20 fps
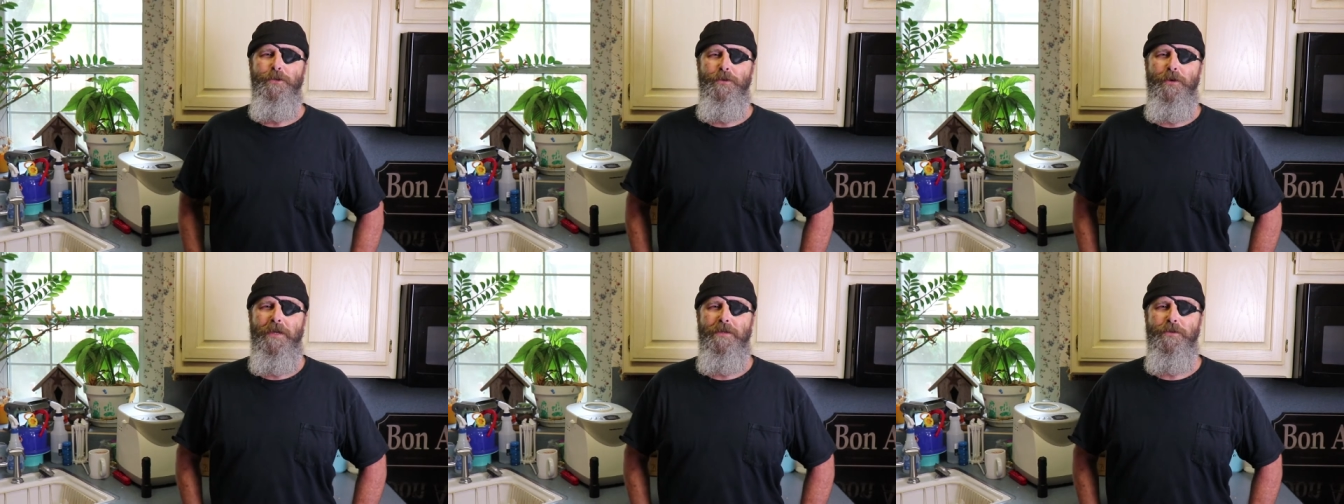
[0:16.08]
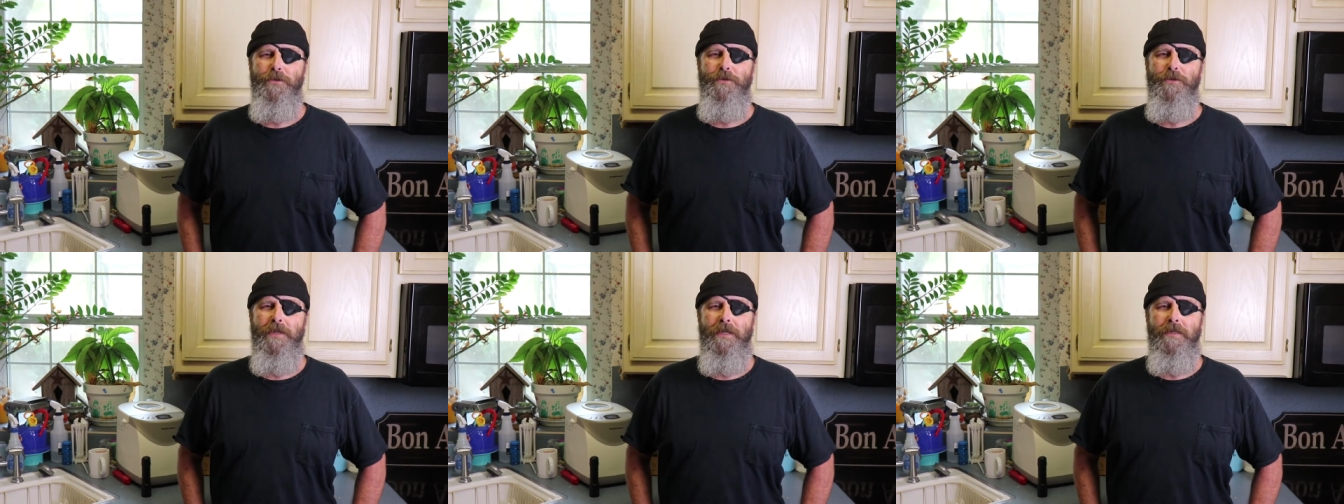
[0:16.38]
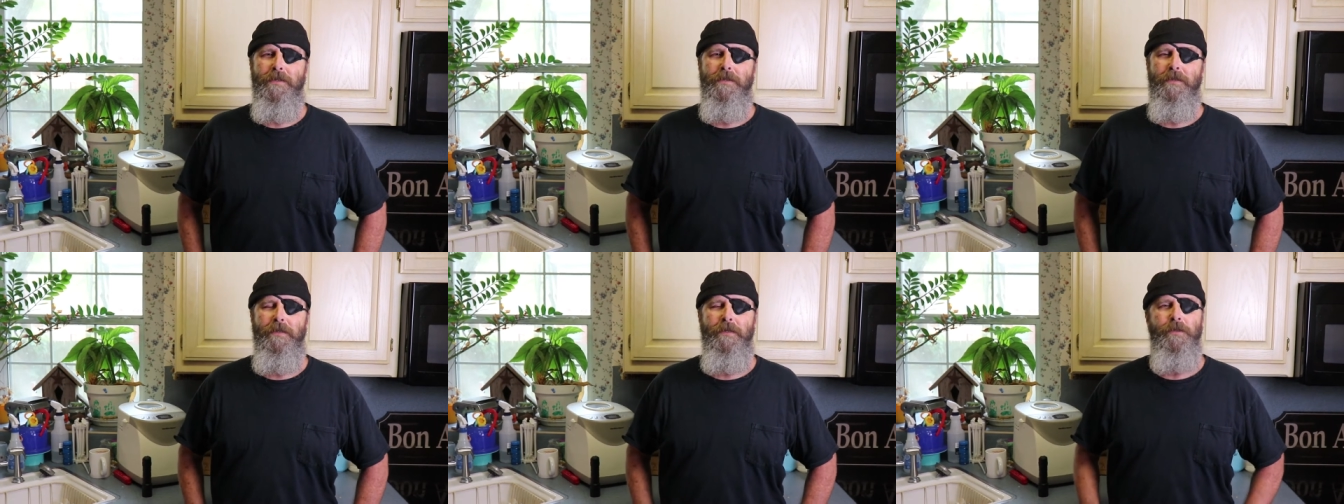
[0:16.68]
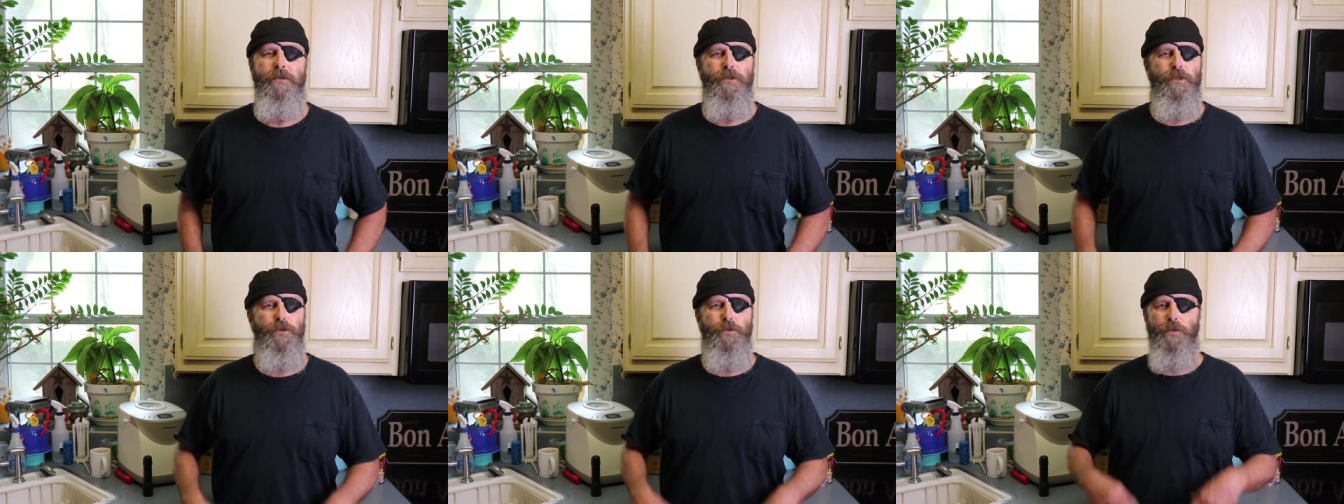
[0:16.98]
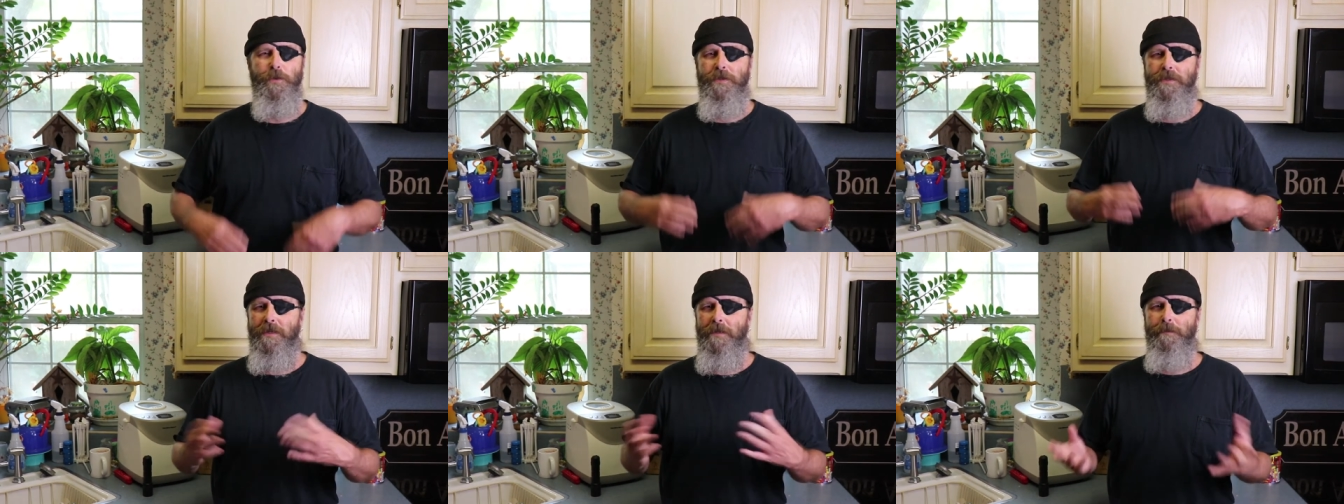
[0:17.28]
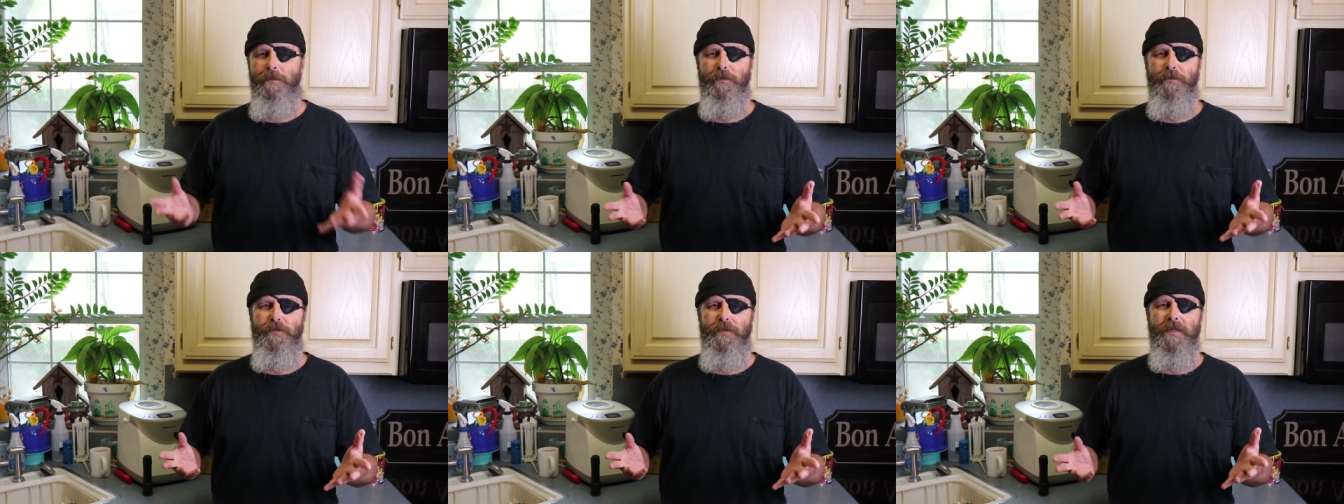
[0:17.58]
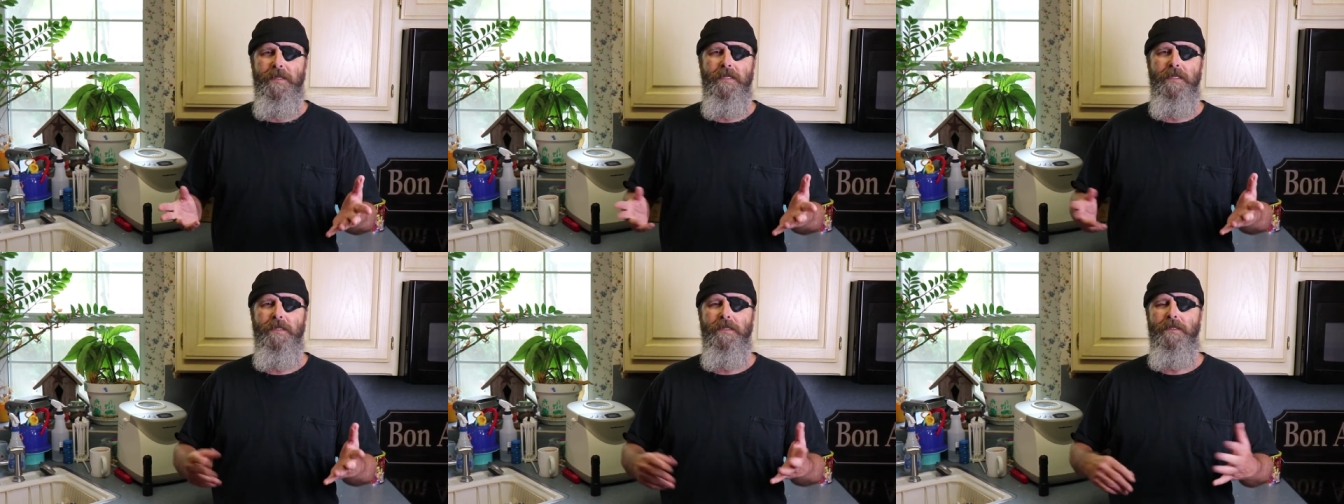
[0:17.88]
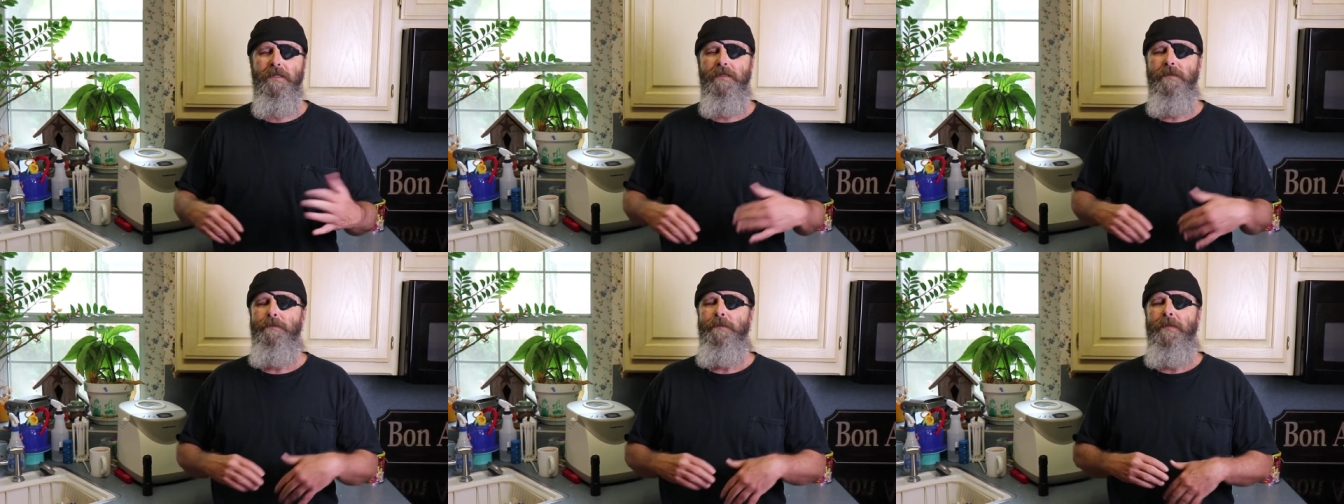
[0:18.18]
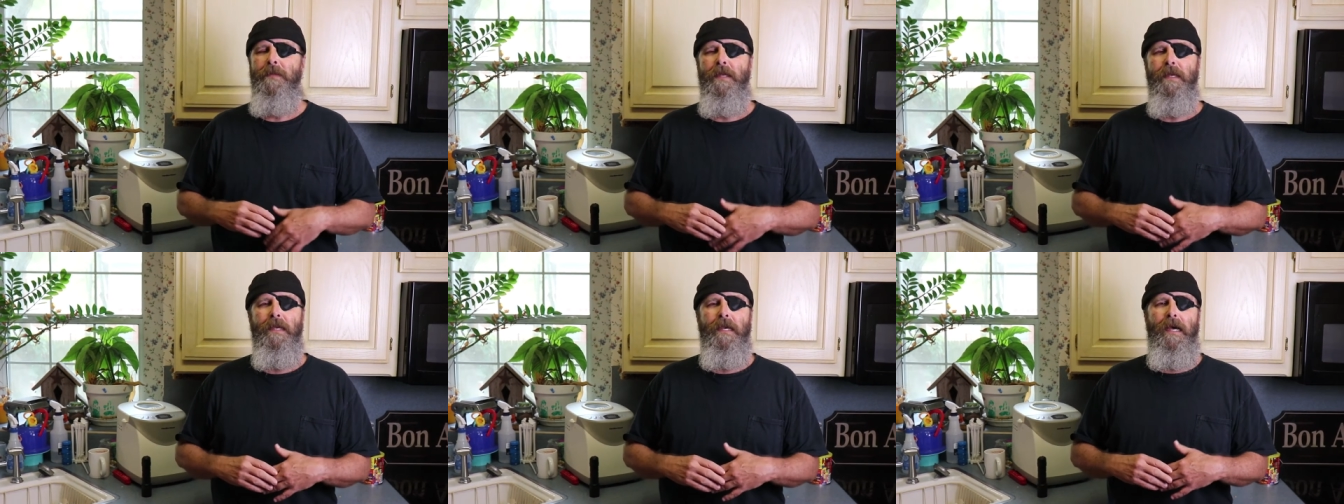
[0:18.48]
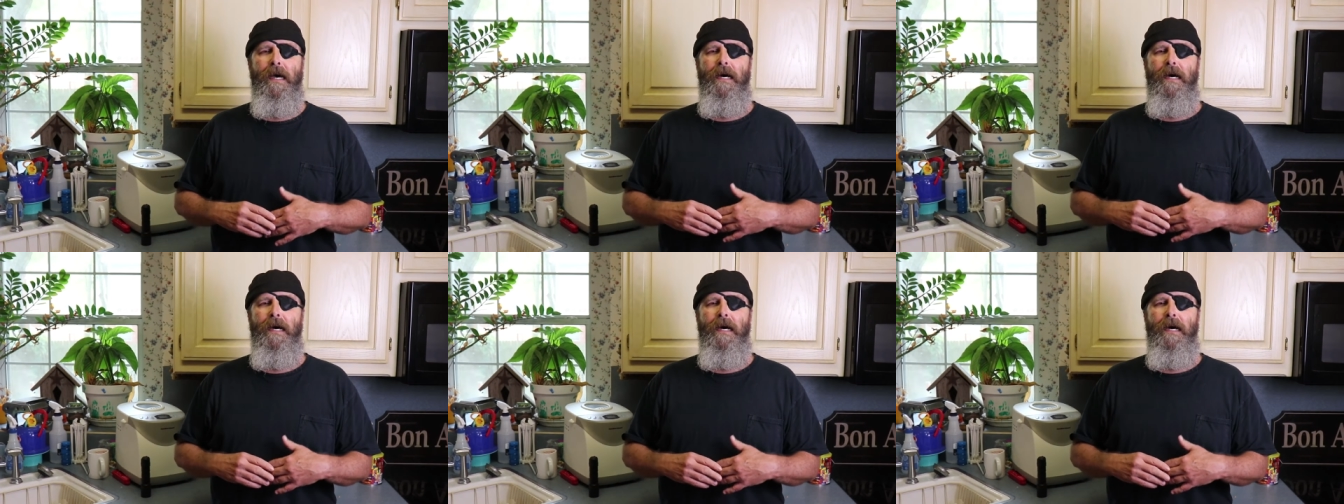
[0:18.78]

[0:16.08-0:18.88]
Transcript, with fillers: treasure chest just with simple fixes.